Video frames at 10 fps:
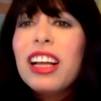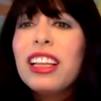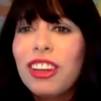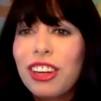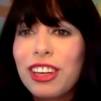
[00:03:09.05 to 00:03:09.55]

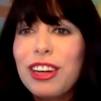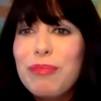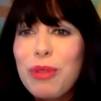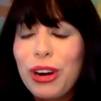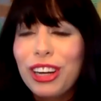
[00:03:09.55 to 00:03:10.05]
look
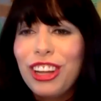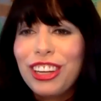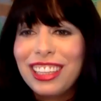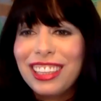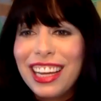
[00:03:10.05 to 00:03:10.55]
more
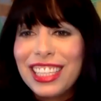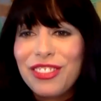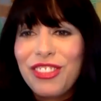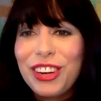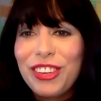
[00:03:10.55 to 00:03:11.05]
along the lines of
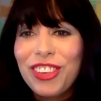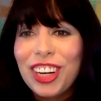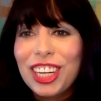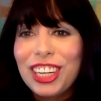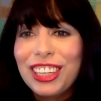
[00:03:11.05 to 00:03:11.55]
what
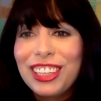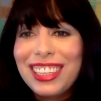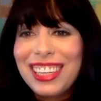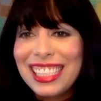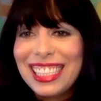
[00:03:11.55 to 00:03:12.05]
we're
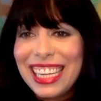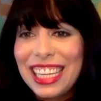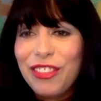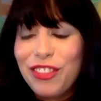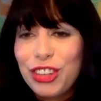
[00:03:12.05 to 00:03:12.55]
going to see in
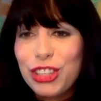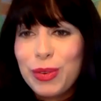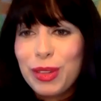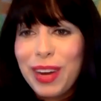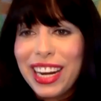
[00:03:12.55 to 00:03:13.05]
the future
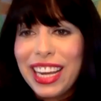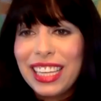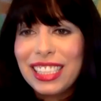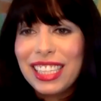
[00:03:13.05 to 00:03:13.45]
with weddings,